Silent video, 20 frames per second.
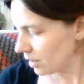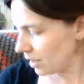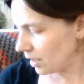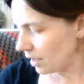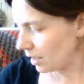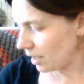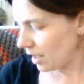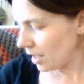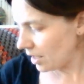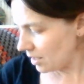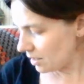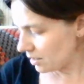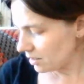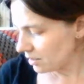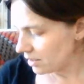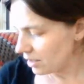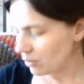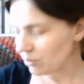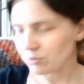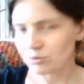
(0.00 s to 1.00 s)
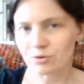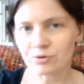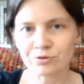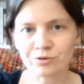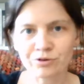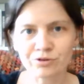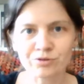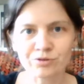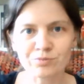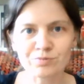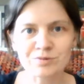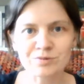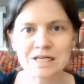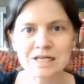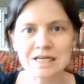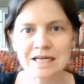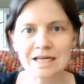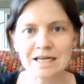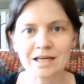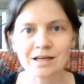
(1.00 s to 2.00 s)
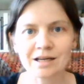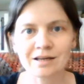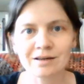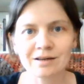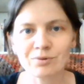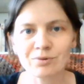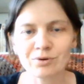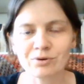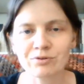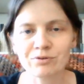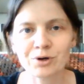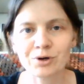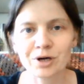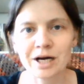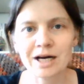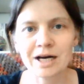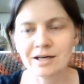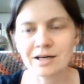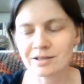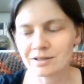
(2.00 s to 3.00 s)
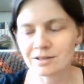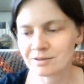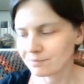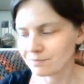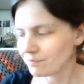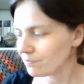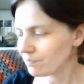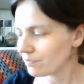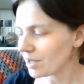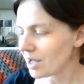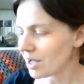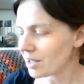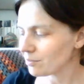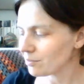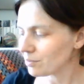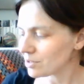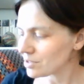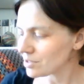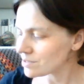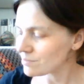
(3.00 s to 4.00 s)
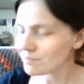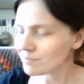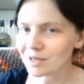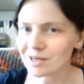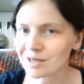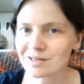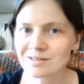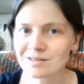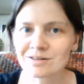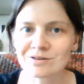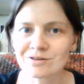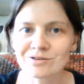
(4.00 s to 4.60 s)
And there was also some tea and a beautiful card and other bits and pieces.